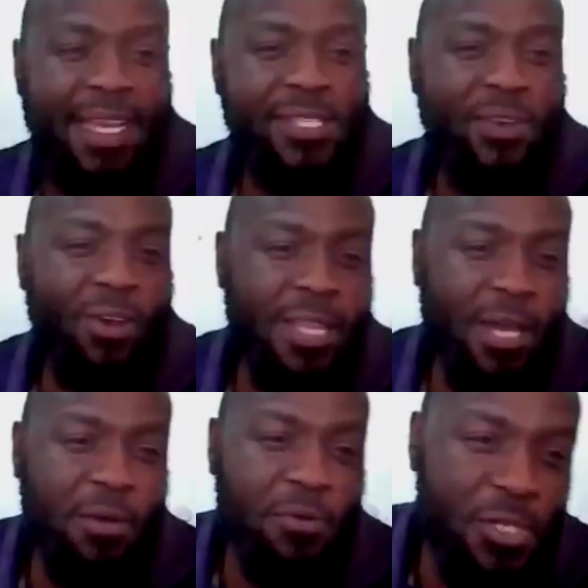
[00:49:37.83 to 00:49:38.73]
is called the
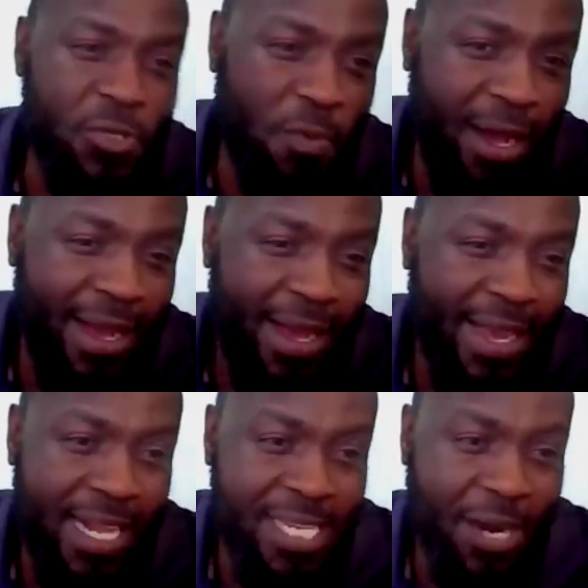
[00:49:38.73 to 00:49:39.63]
kujituma
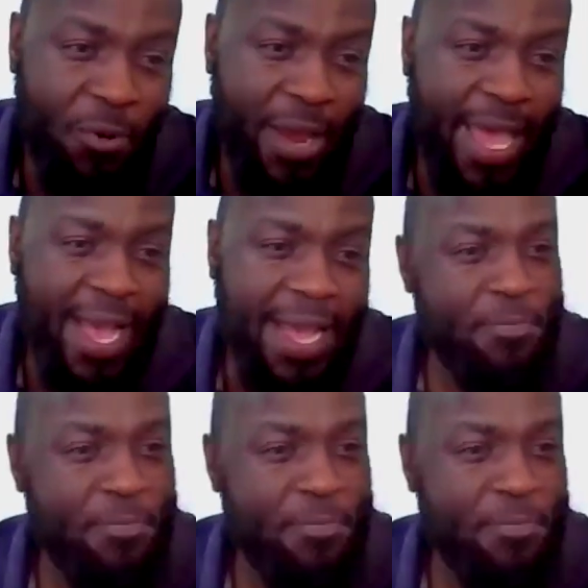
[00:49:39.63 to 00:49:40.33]
culture, where